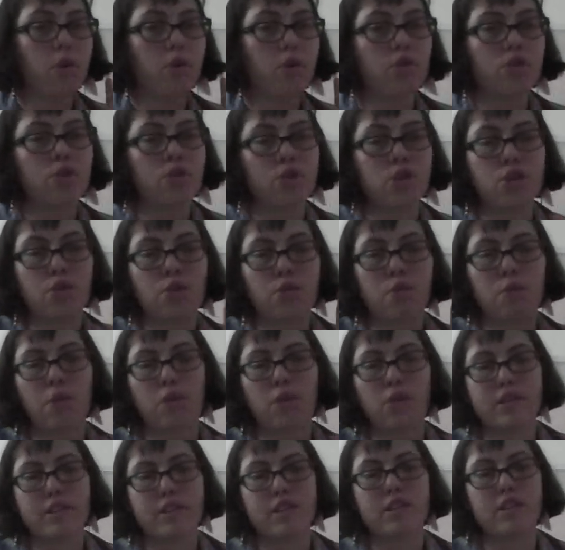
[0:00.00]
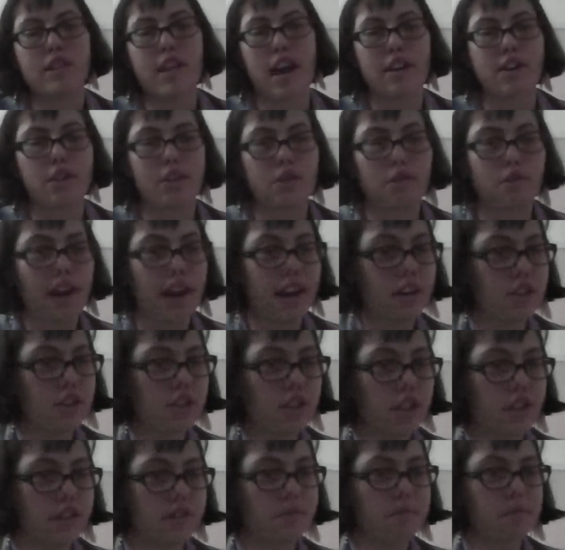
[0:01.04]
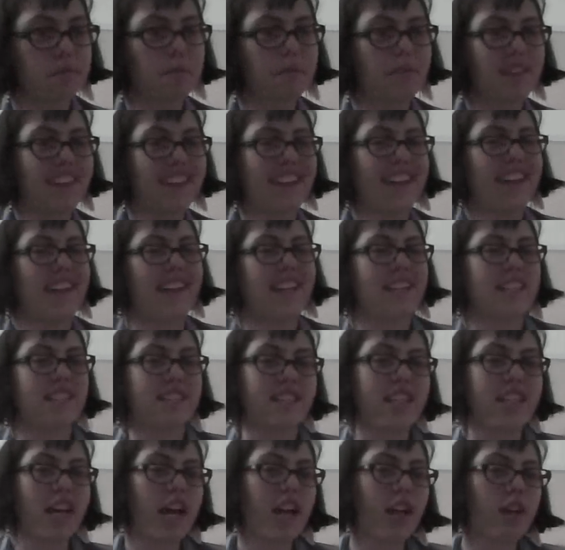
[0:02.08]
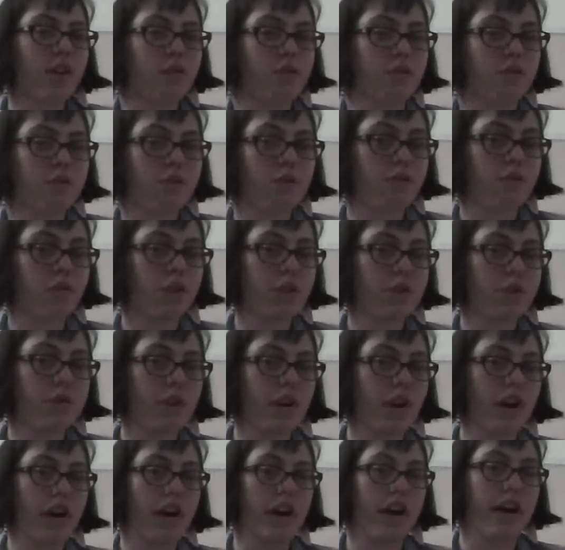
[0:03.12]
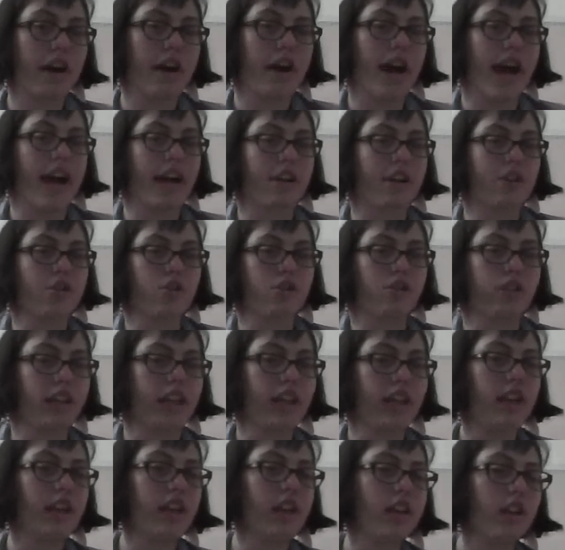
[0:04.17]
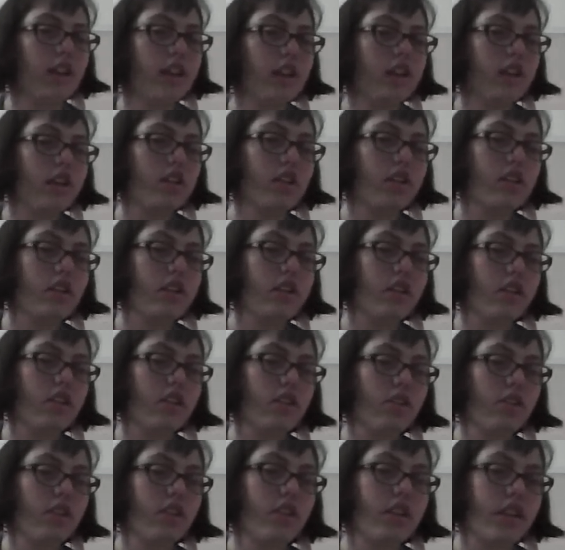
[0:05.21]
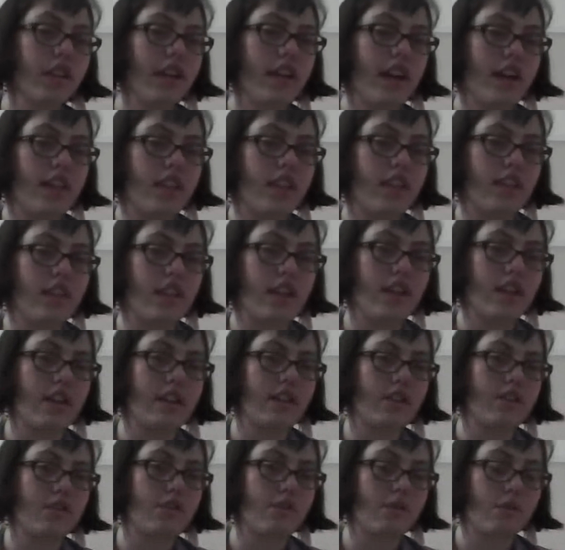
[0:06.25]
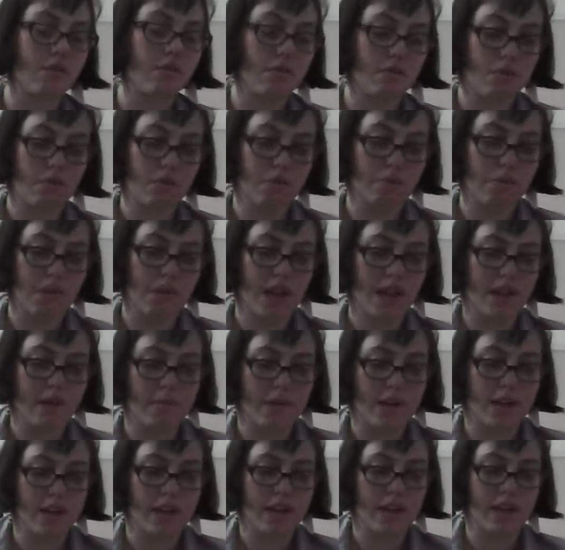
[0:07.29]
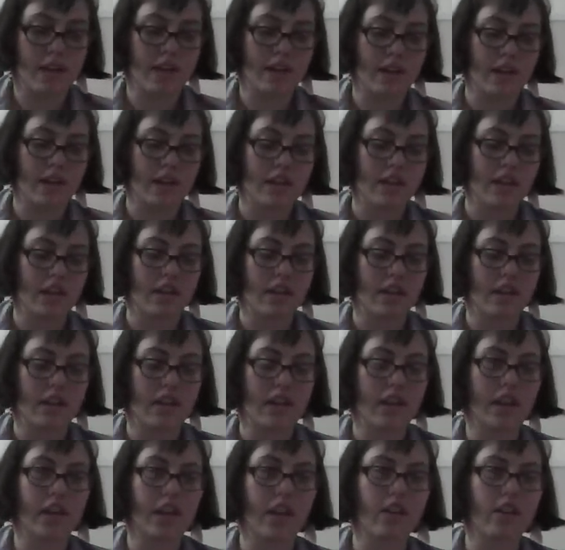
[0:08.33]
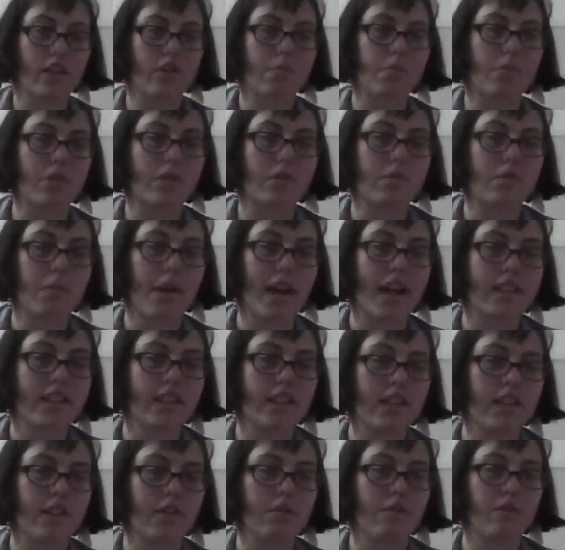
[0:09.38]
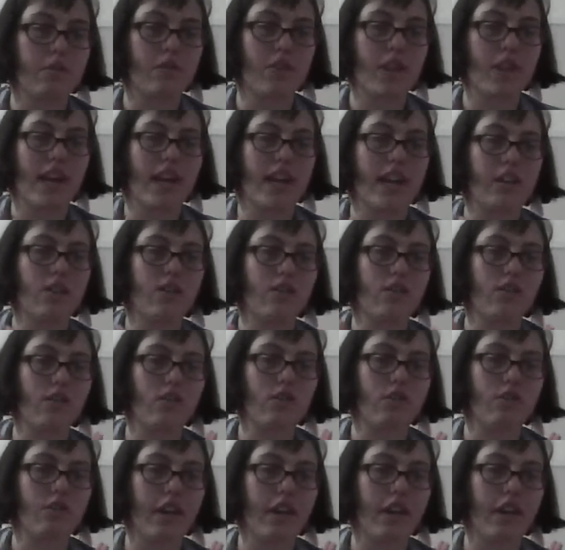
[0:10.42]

push towards that direction, instead of actually looking at things through maybe another perspective. They